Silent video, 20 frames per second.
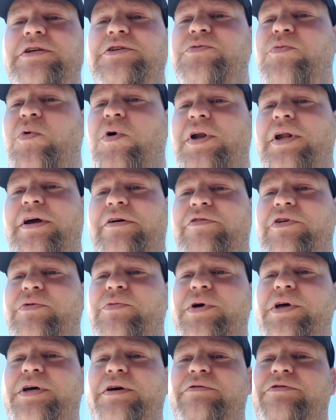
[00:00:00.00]
least one
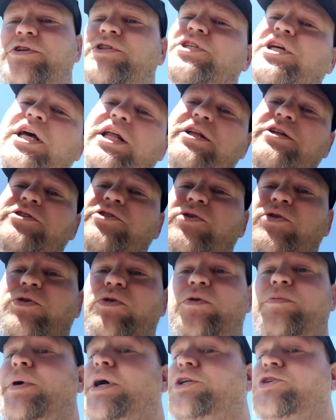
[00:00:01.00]
every week of the
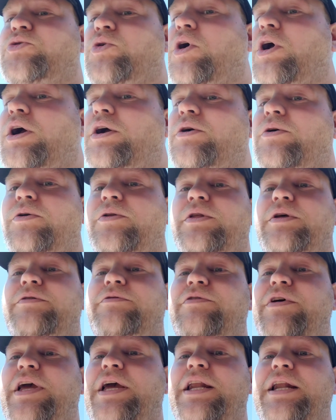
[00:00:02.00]
Challenger or my truck or
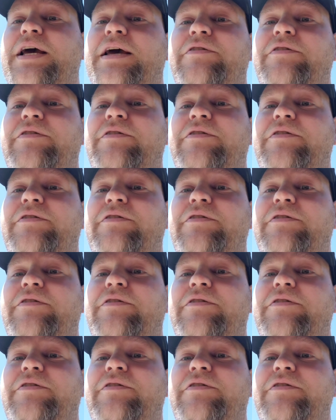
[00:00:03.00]
the van.